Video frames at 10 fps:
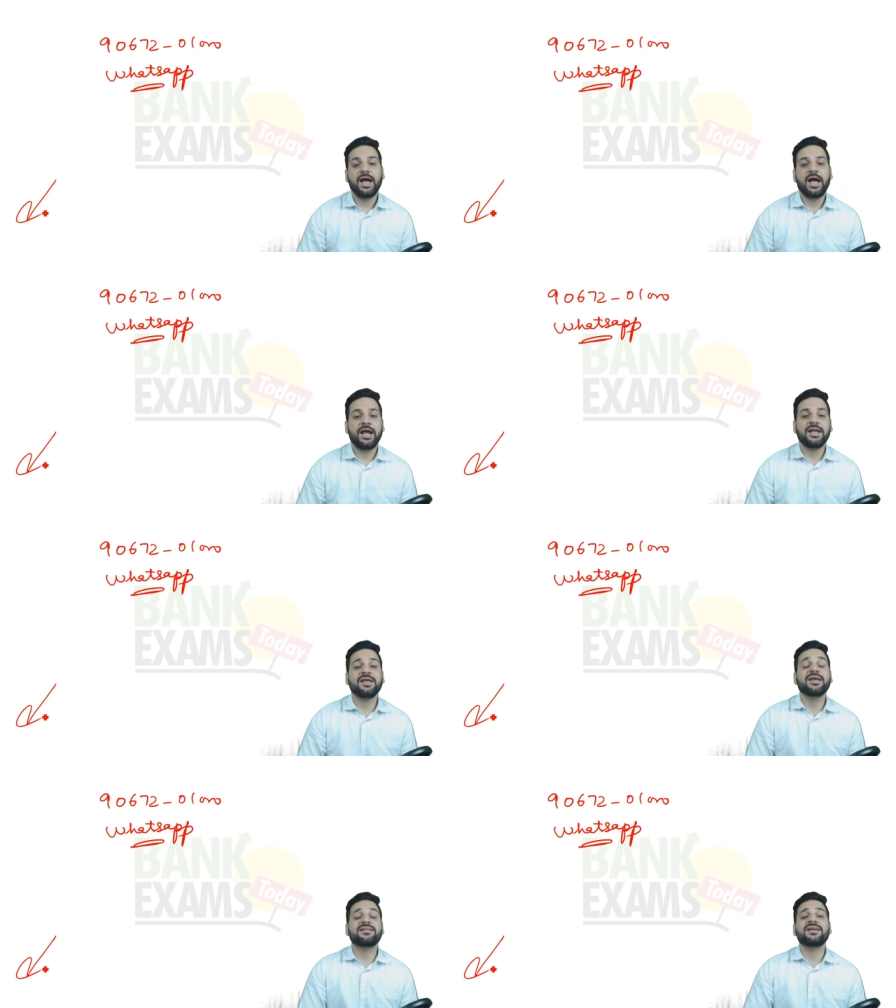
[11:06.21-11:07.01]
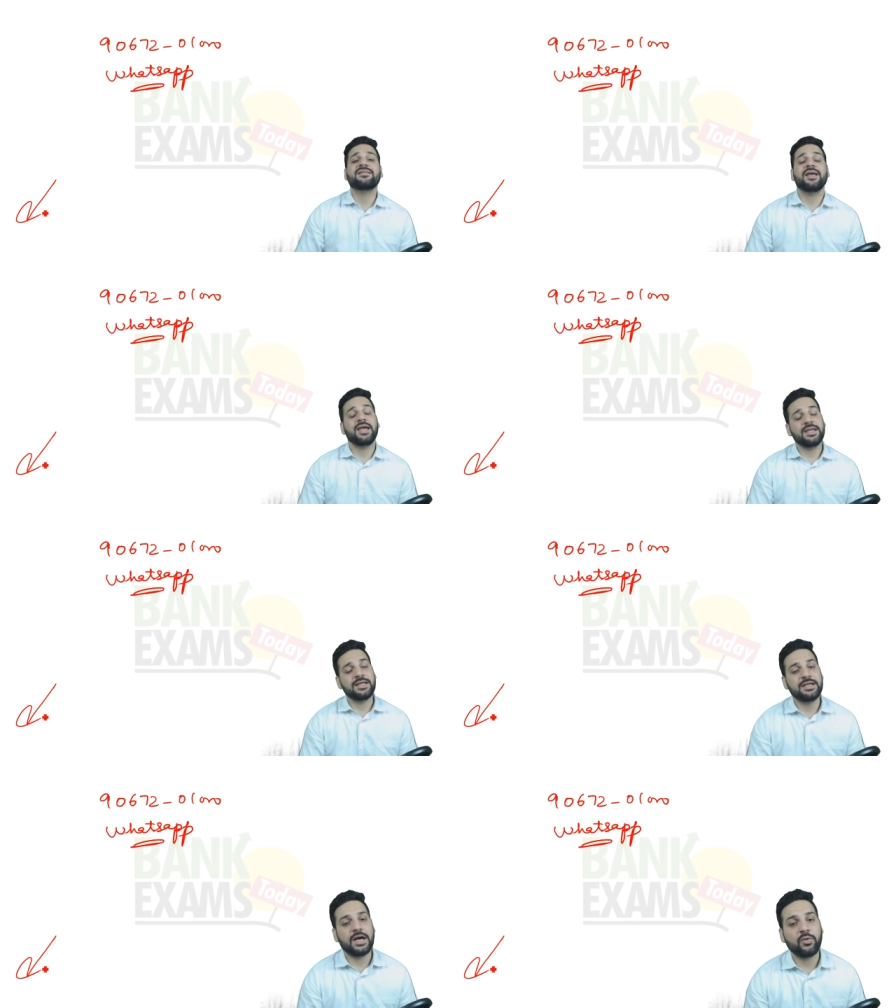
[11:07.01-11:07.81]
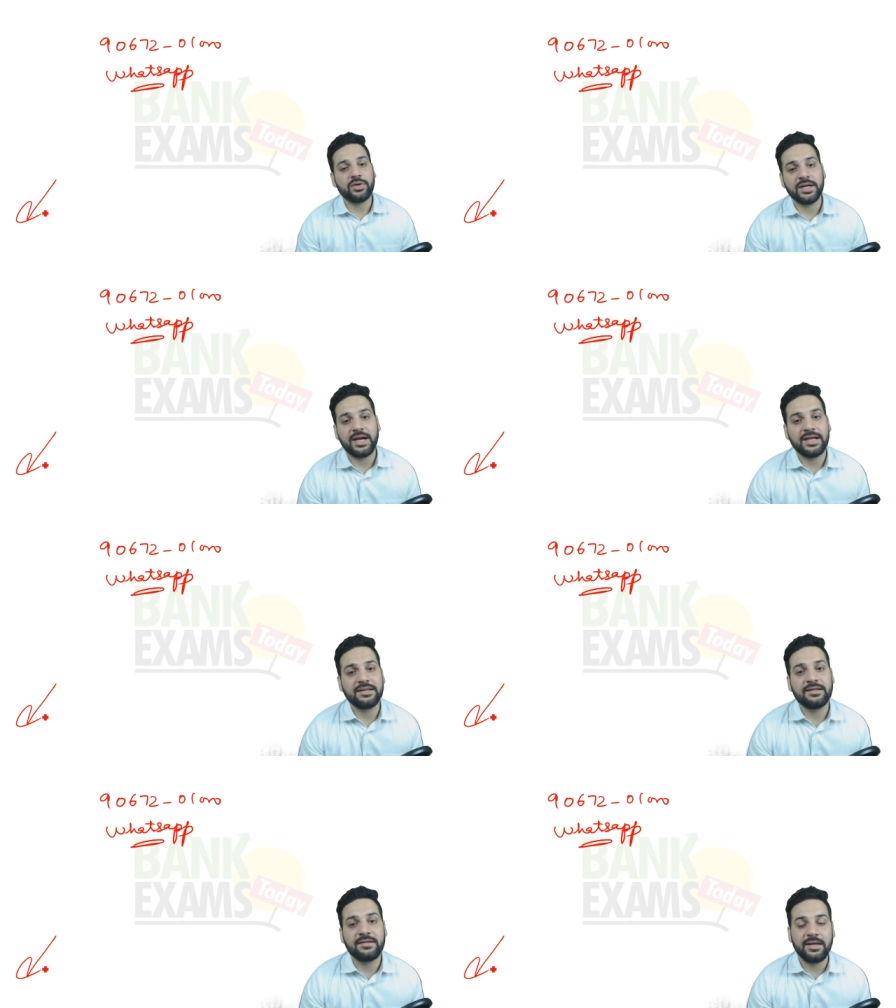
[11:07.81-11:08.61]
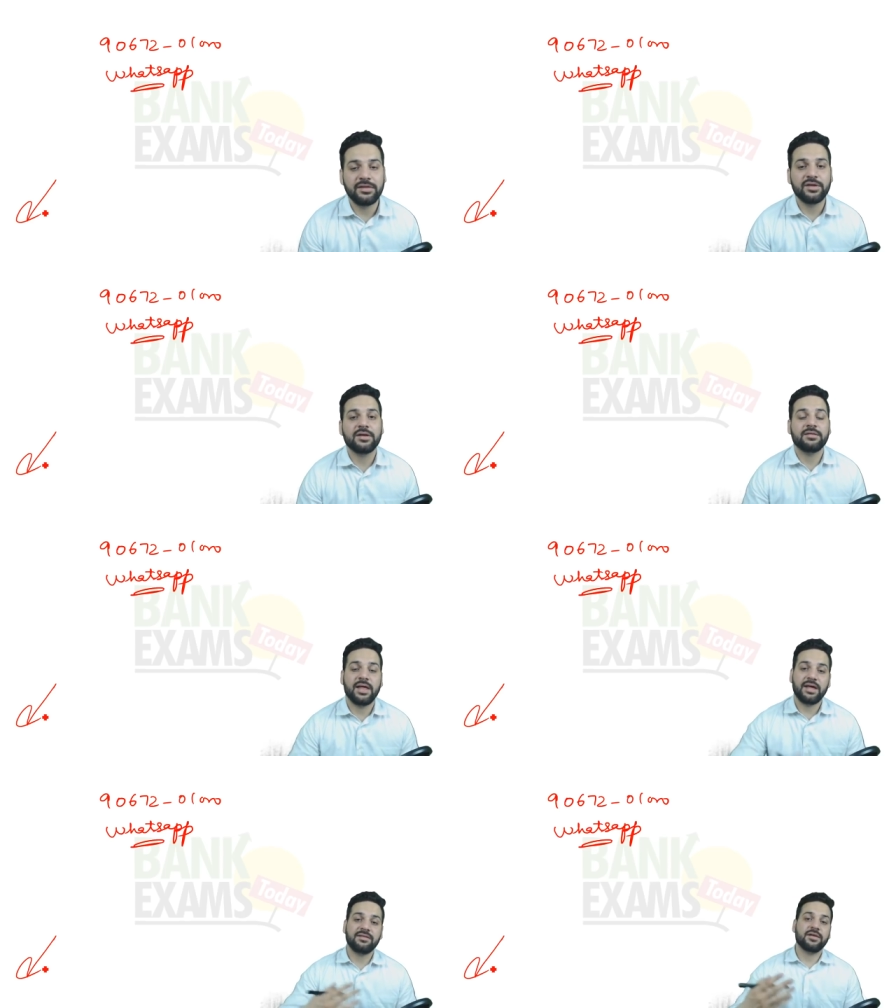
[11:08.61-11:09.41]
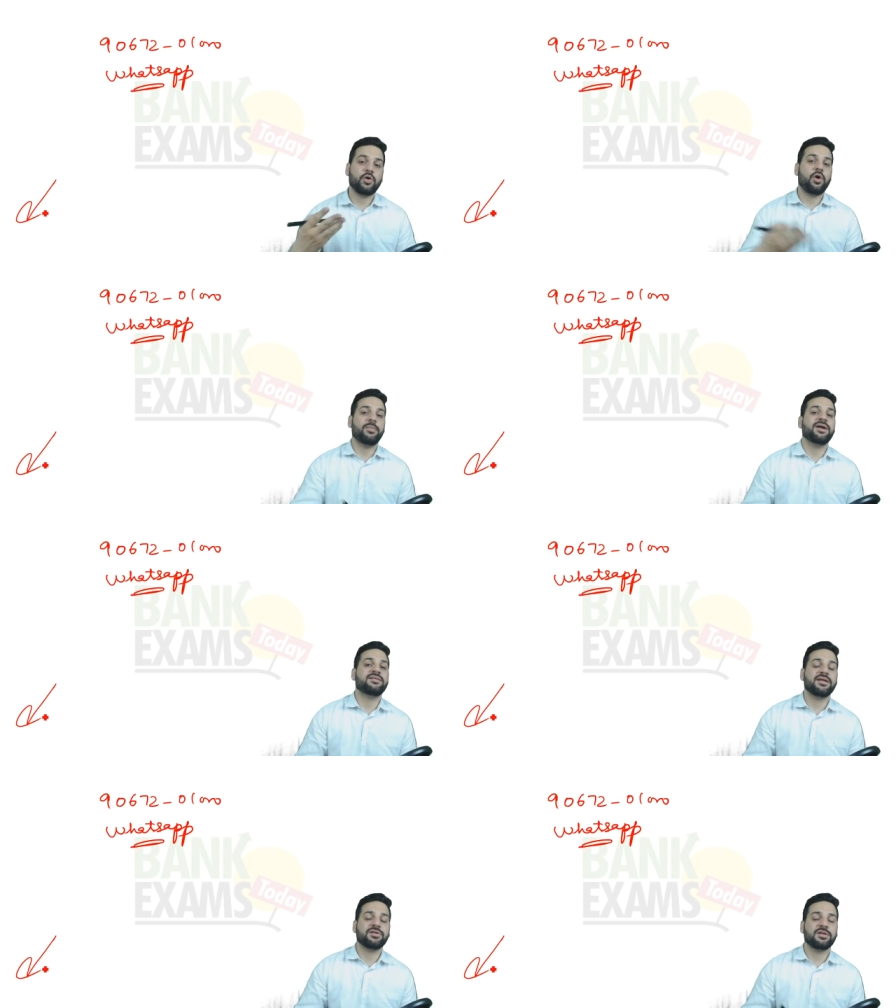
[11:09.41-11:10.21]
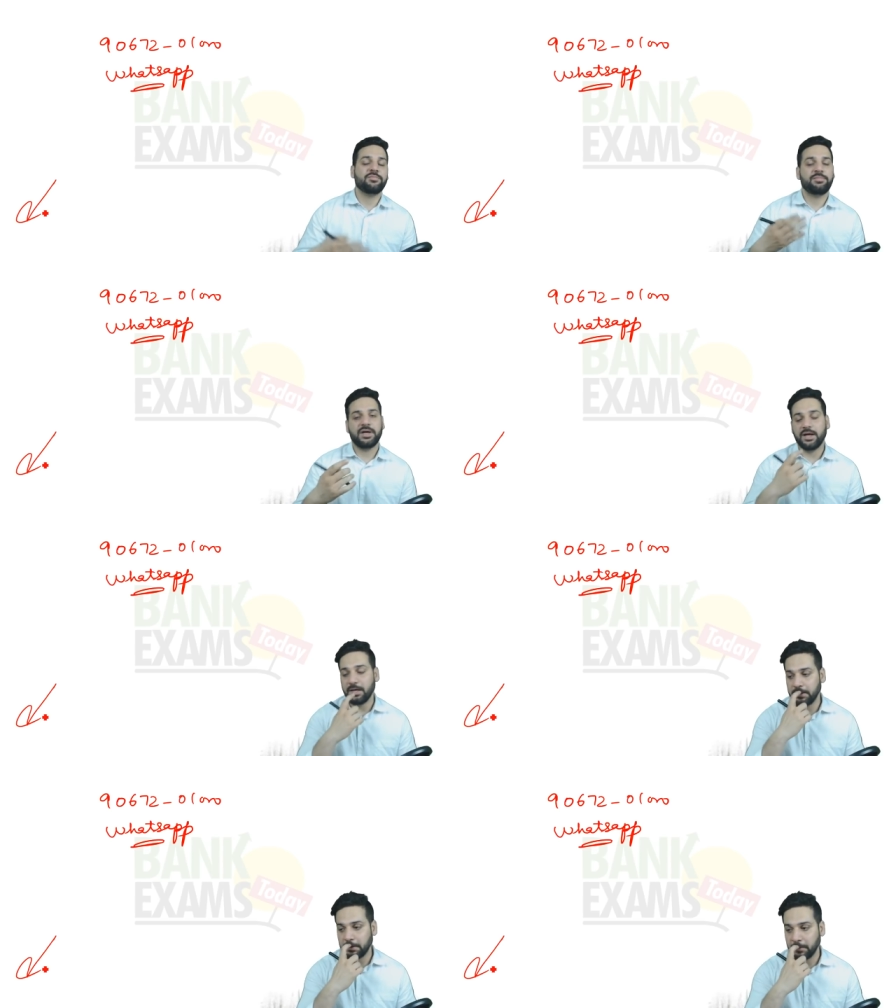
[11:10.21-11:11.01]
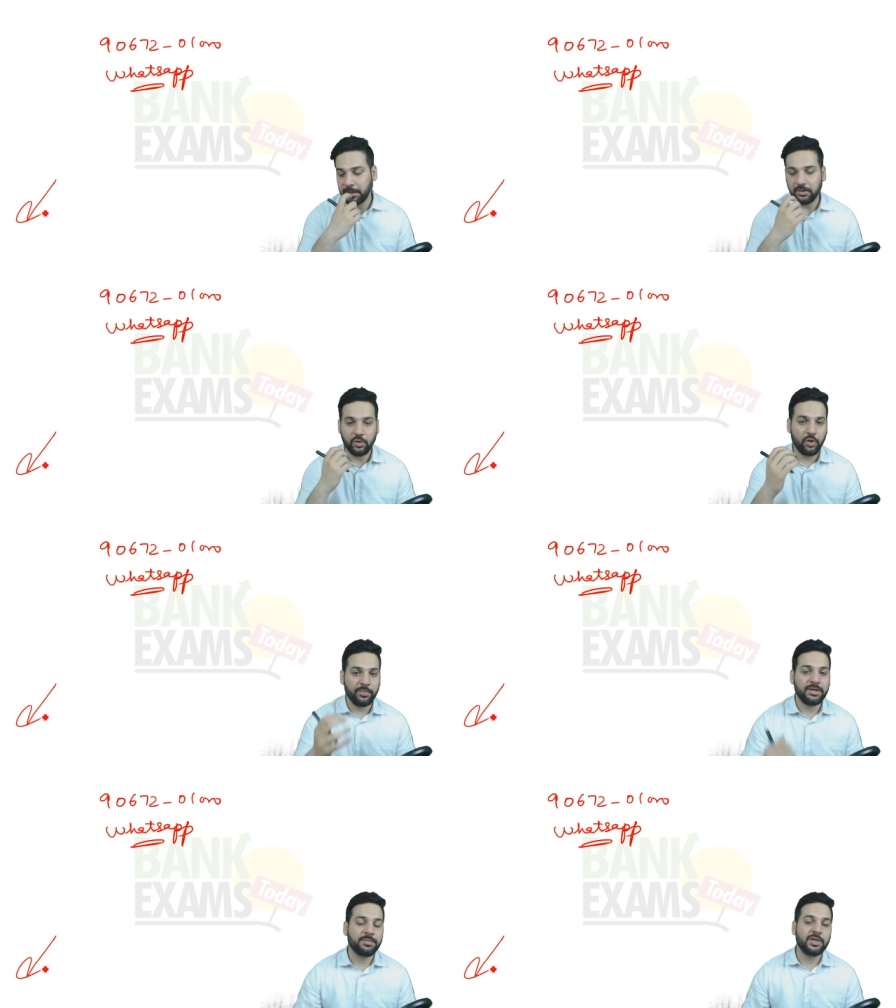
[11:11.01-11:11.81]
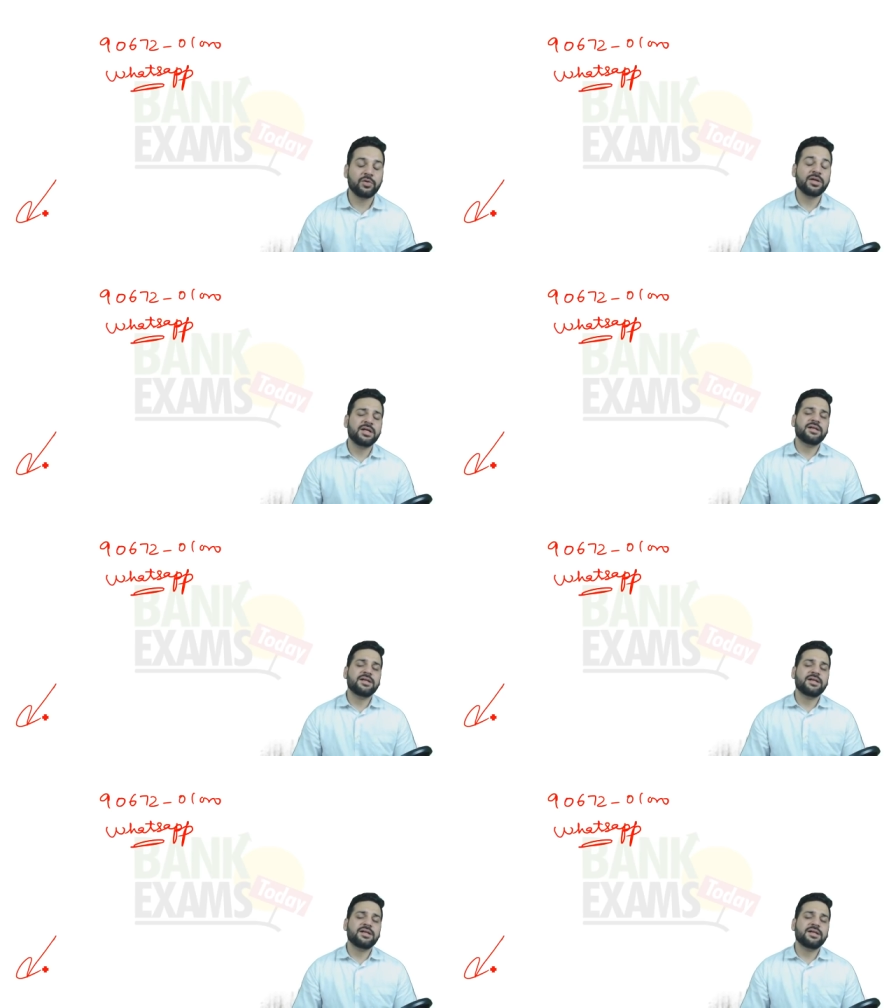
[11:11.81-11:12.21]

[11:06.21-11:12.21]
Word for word: And in case there is any doubt regarding this lecture, there is a comment section. Uh, you know, you can comment below.